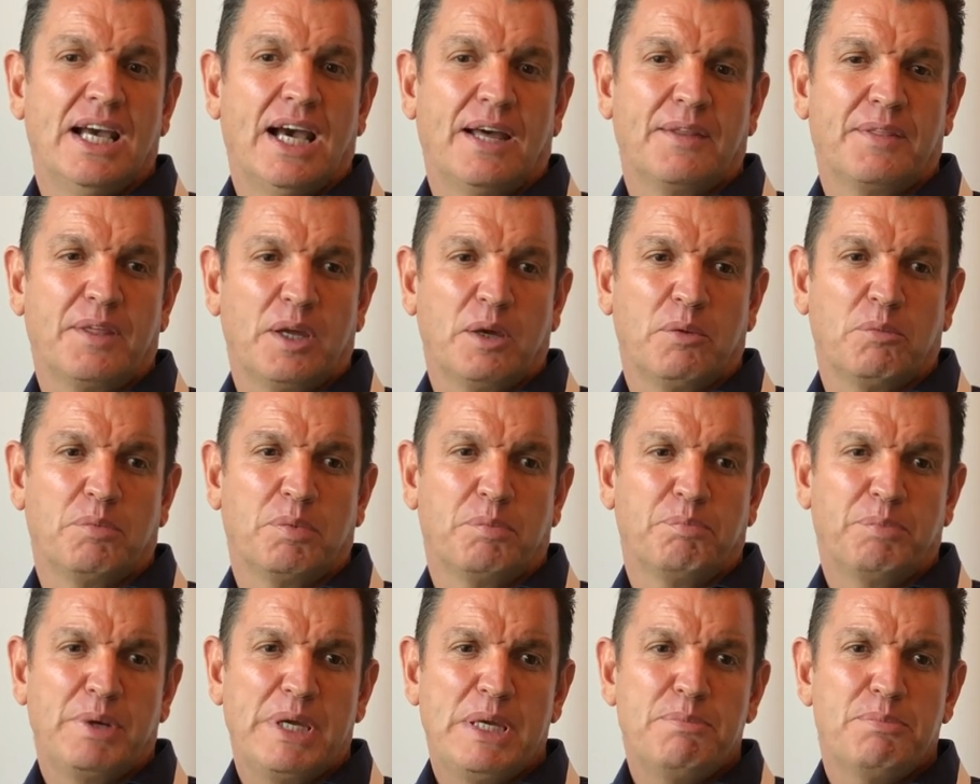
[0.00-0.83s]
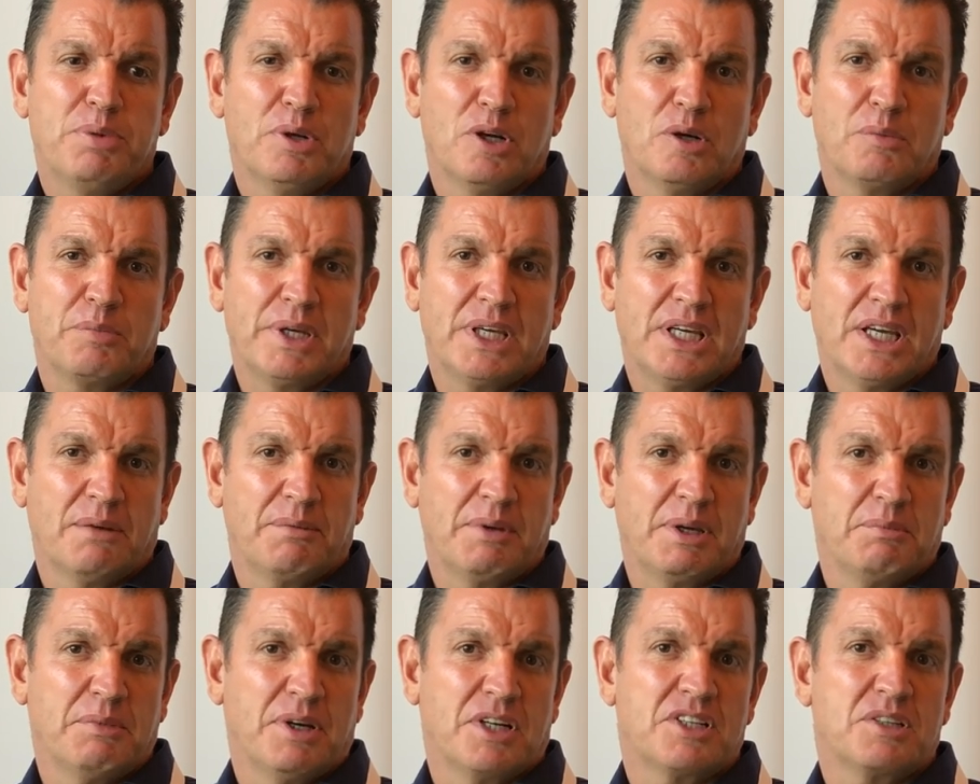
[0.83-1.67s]
I think people are
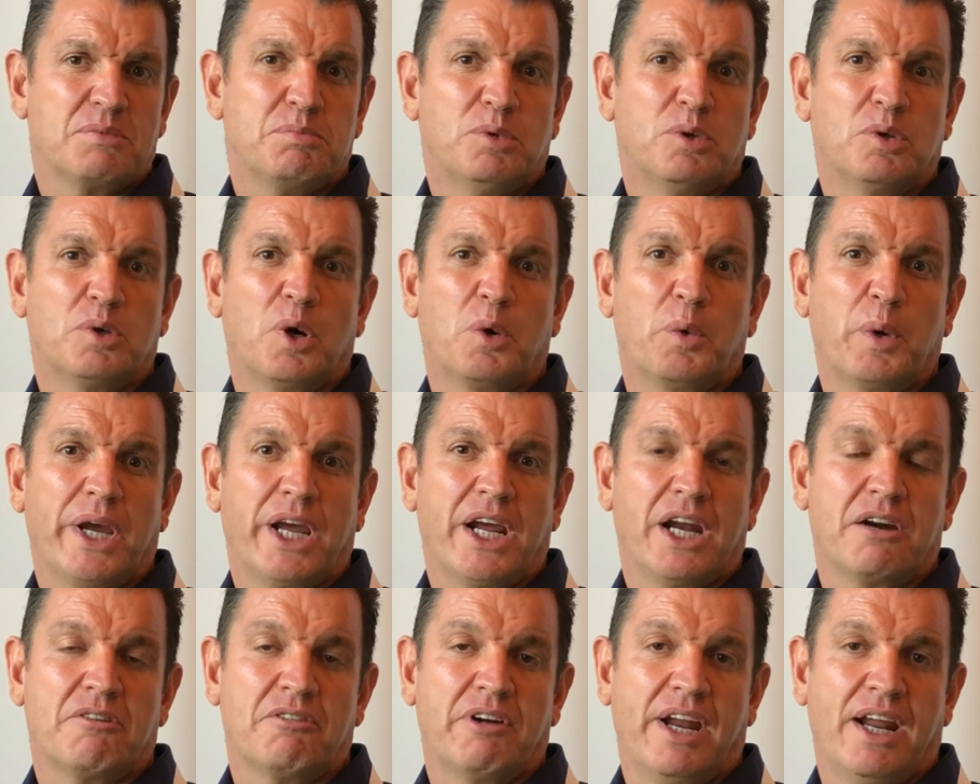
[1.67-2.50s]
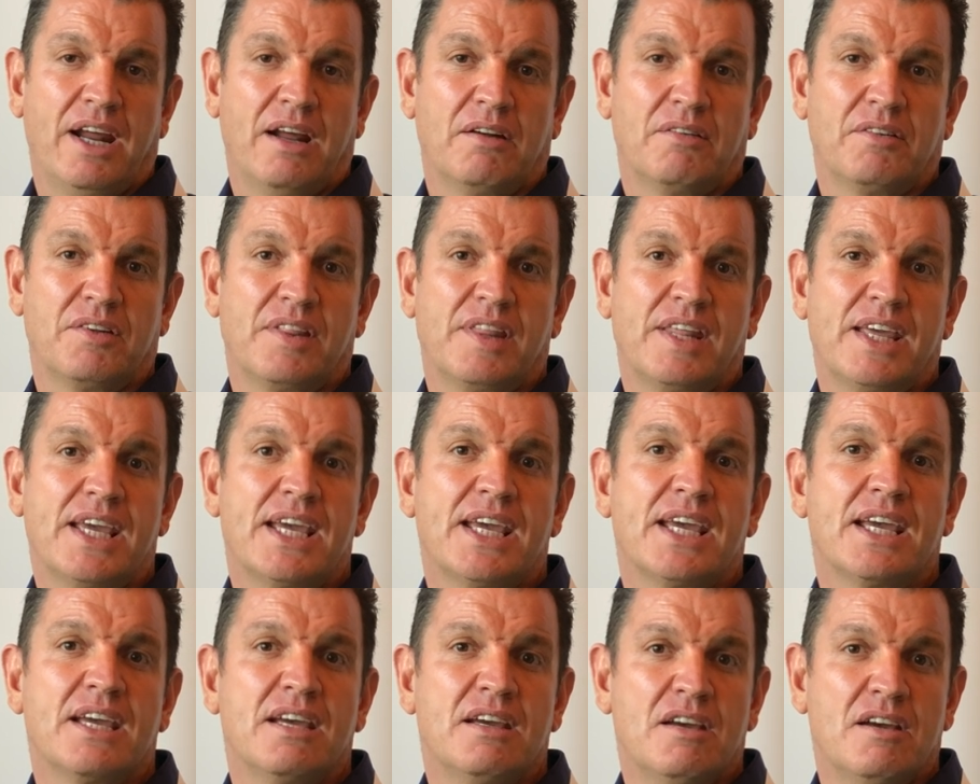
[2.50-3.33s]
becoming much more aware around
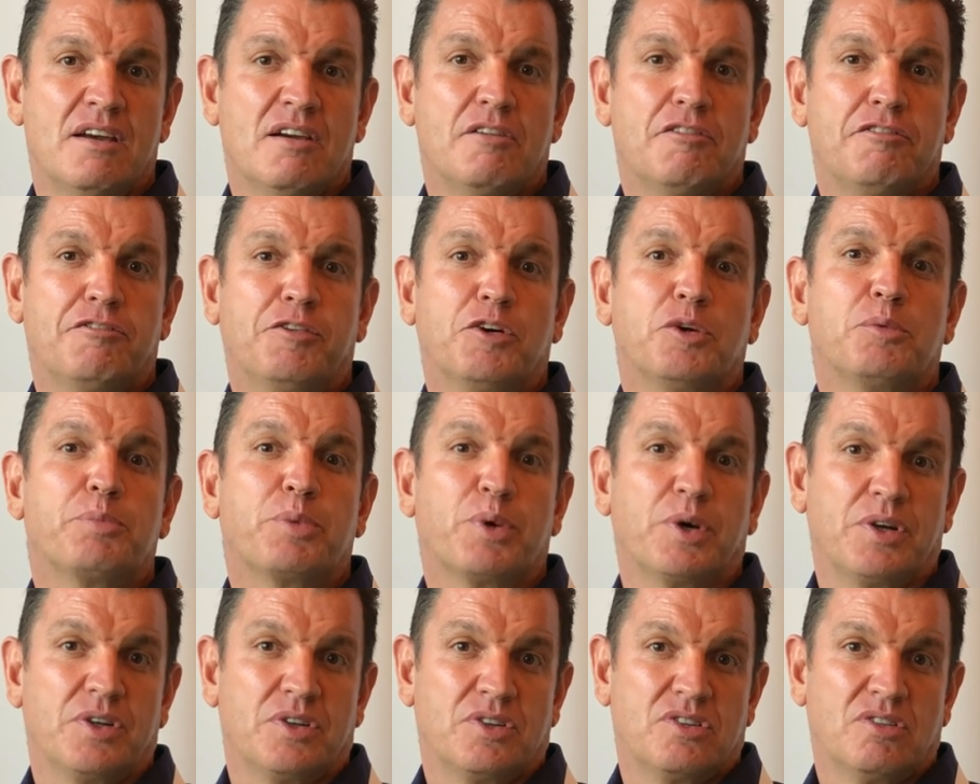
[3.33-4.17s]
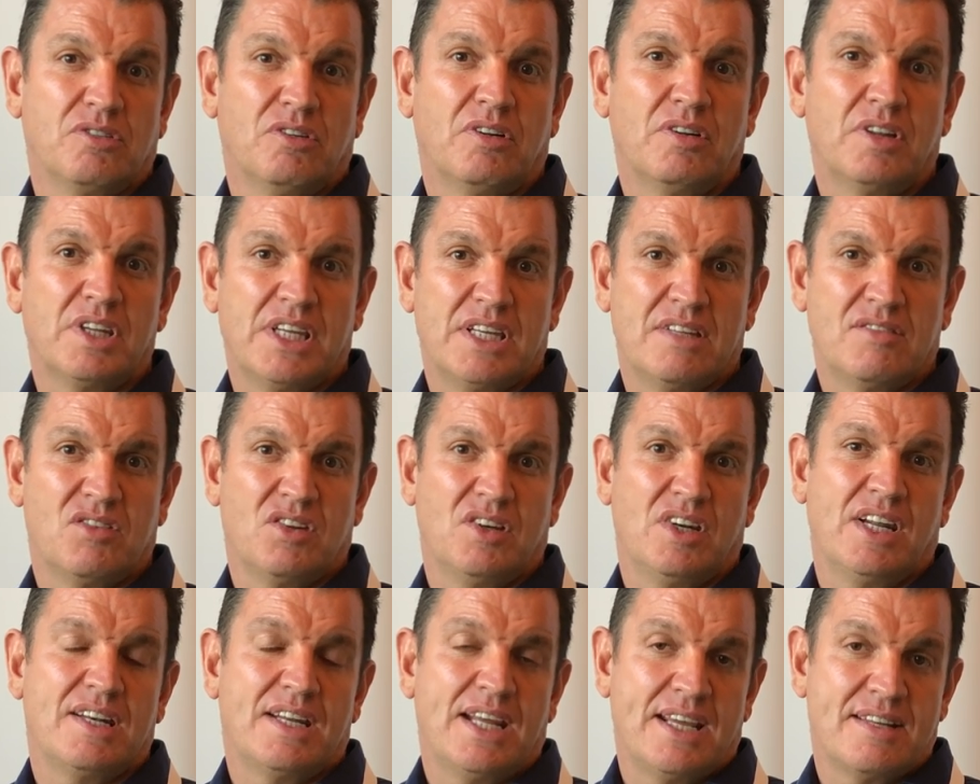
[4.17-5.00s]
their footprint on the
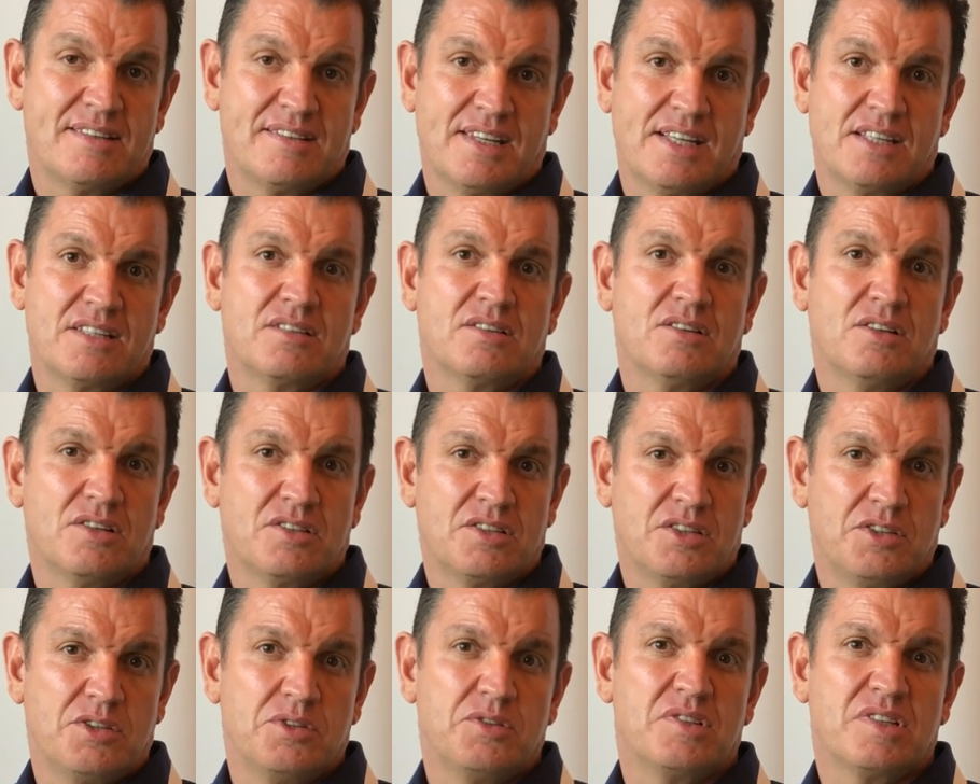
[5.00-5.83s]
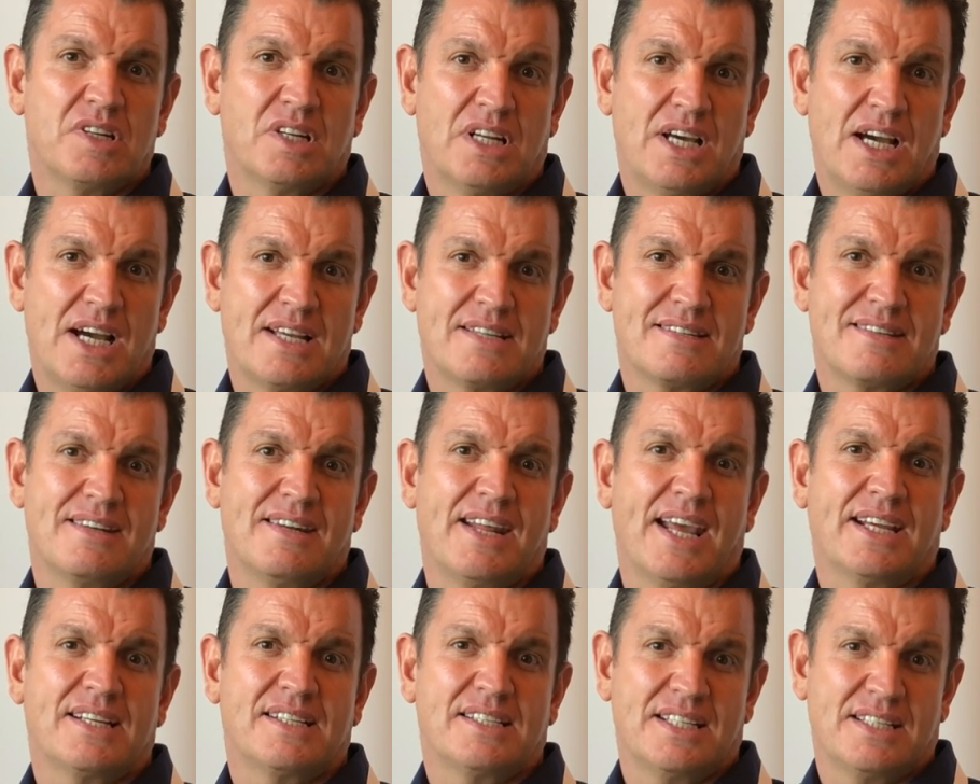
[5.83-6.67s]
internet as they start to utilize
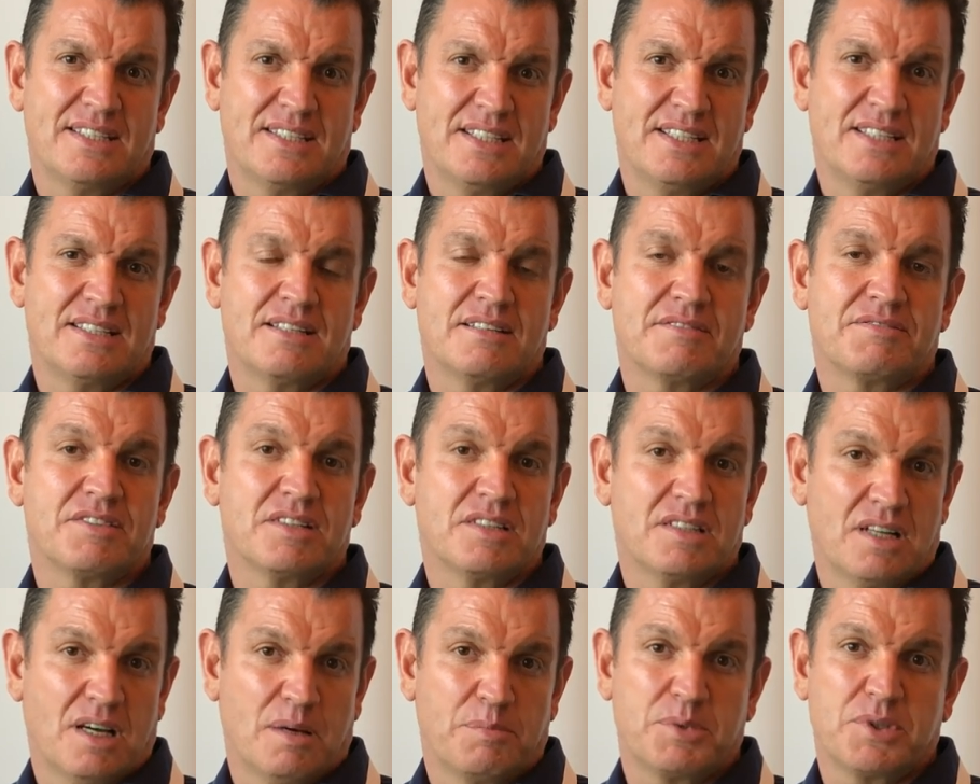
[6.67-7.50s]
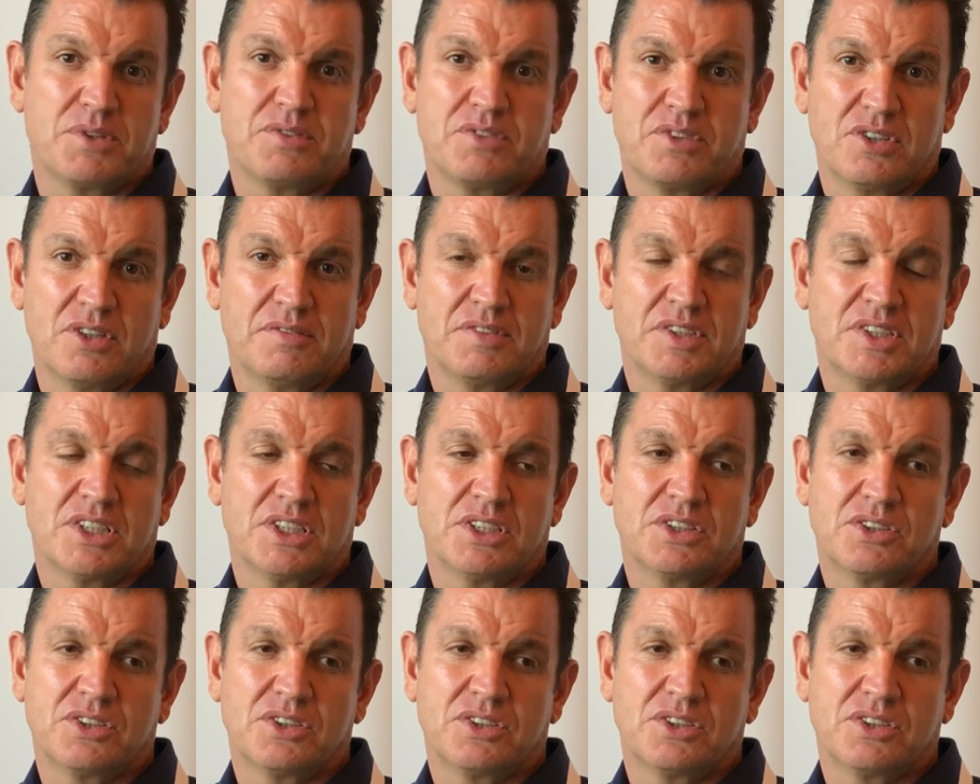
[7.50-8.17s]
and access these different types of services.